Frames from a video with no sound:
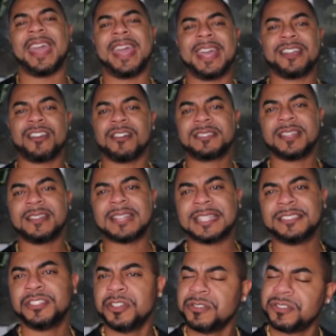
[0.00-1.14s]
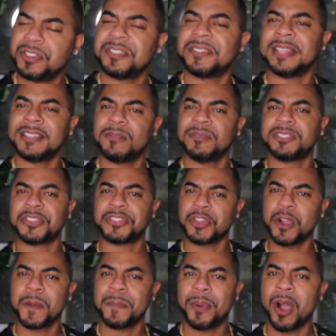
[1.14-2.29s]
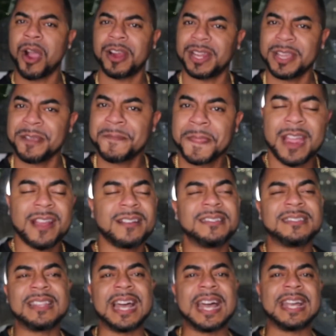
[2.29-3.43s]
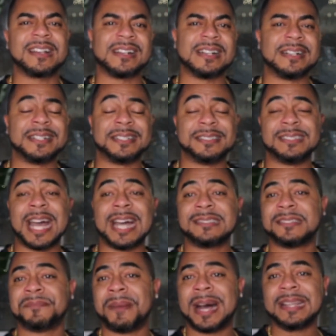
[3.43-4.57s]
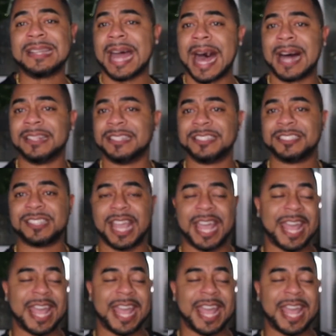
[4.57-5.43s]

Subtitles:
And Garcelle's like, do you think there was a third party? Erica's like, not to my knowledge.